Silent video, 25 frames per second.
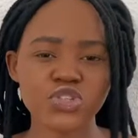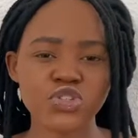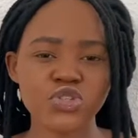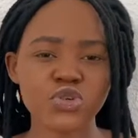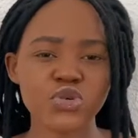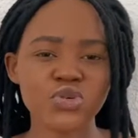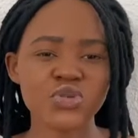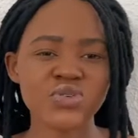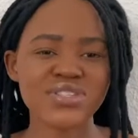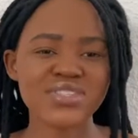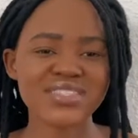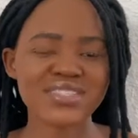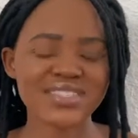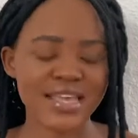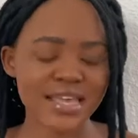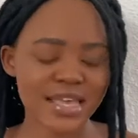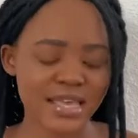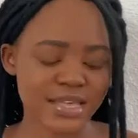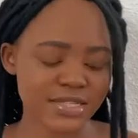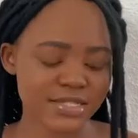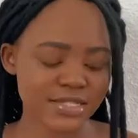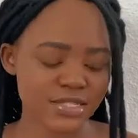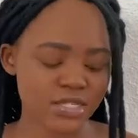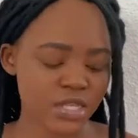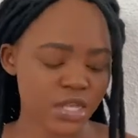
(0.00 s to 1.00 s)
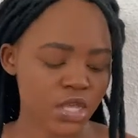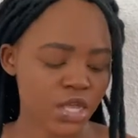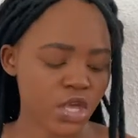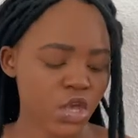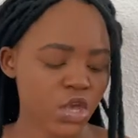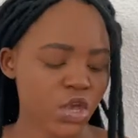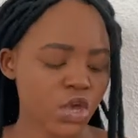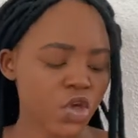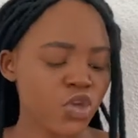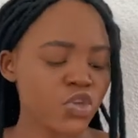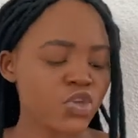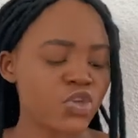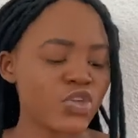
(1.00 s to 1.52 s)
2 says,
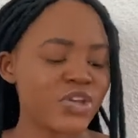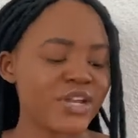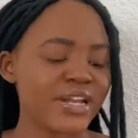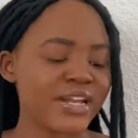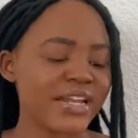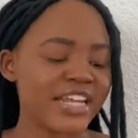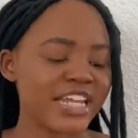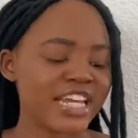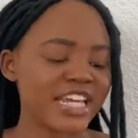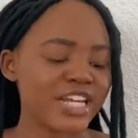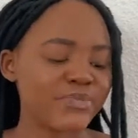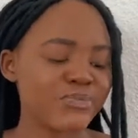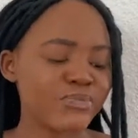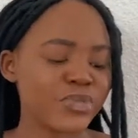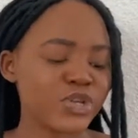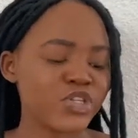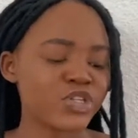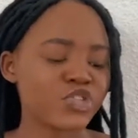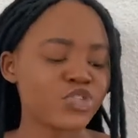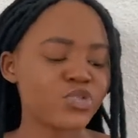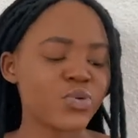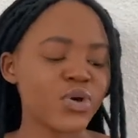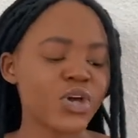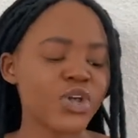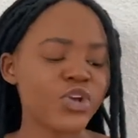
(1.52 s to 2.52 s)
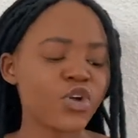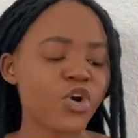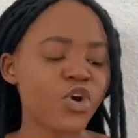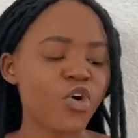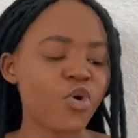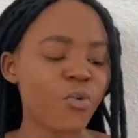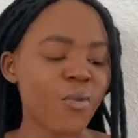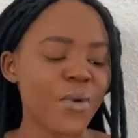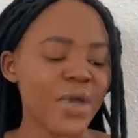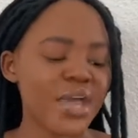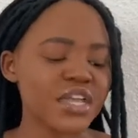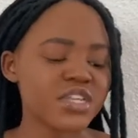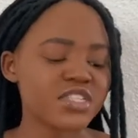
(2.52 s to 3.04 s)
You lead me to an
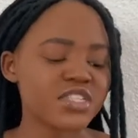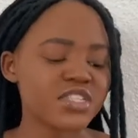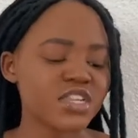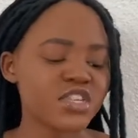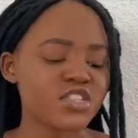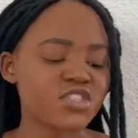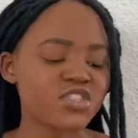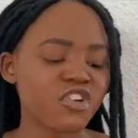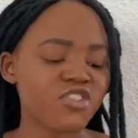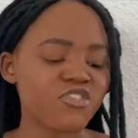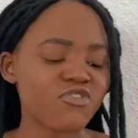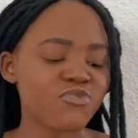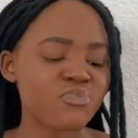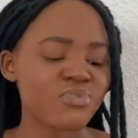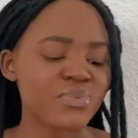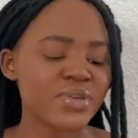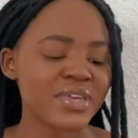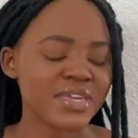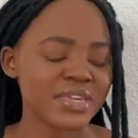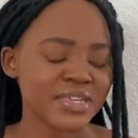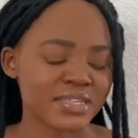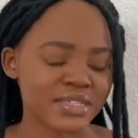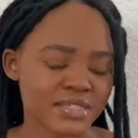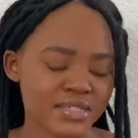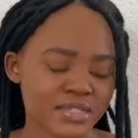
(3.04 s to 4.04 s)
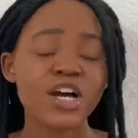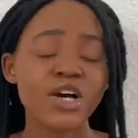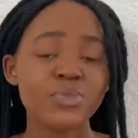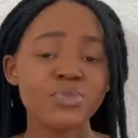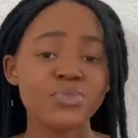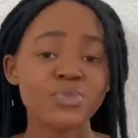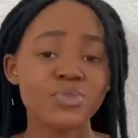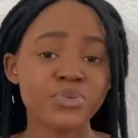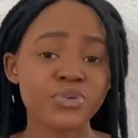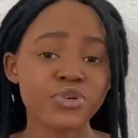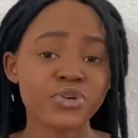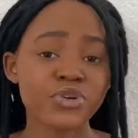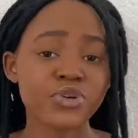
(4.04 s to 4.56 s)
oasis of peace, a
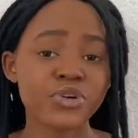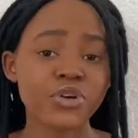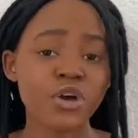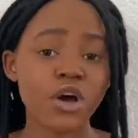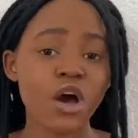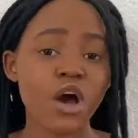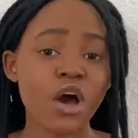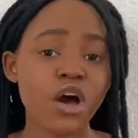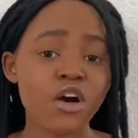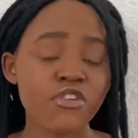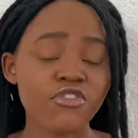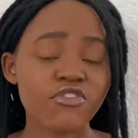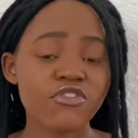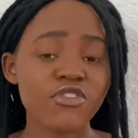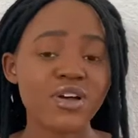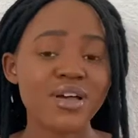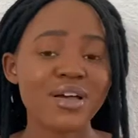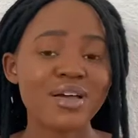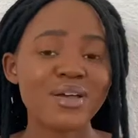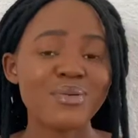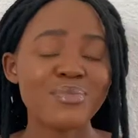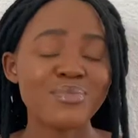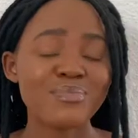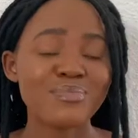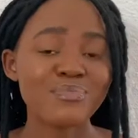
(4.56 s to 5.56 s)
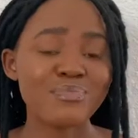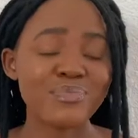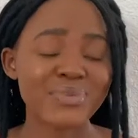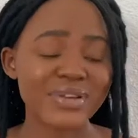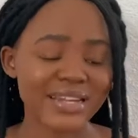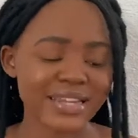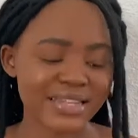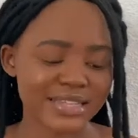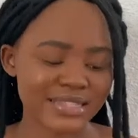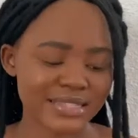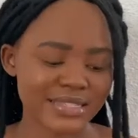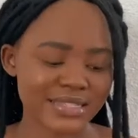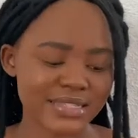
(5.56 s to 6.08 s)
brook of
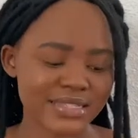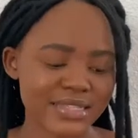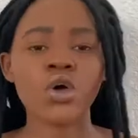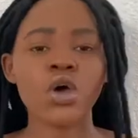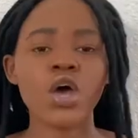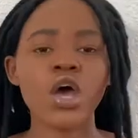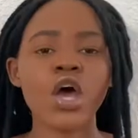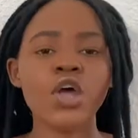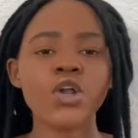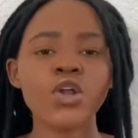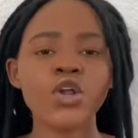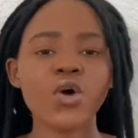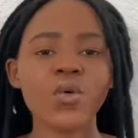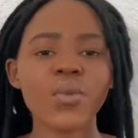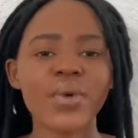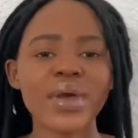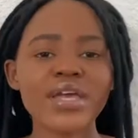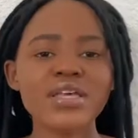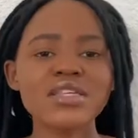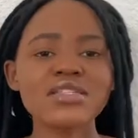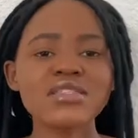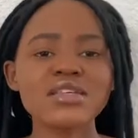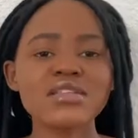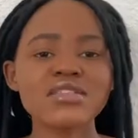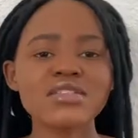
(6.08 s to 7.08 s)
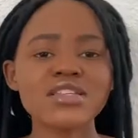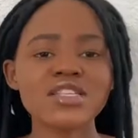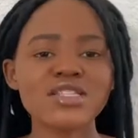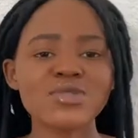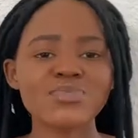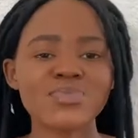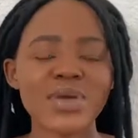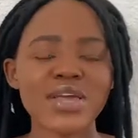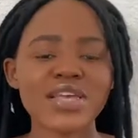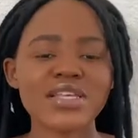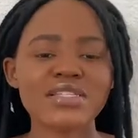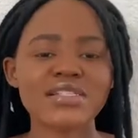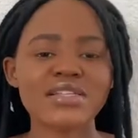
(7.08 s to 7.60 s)
bliss. An oasis is
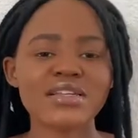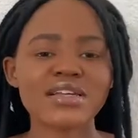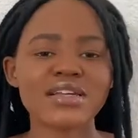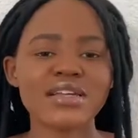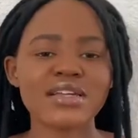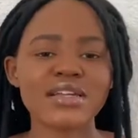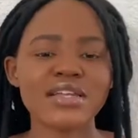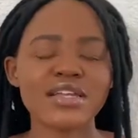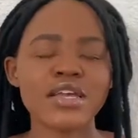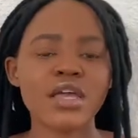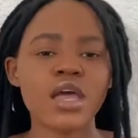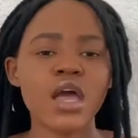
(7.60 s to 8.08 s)
basically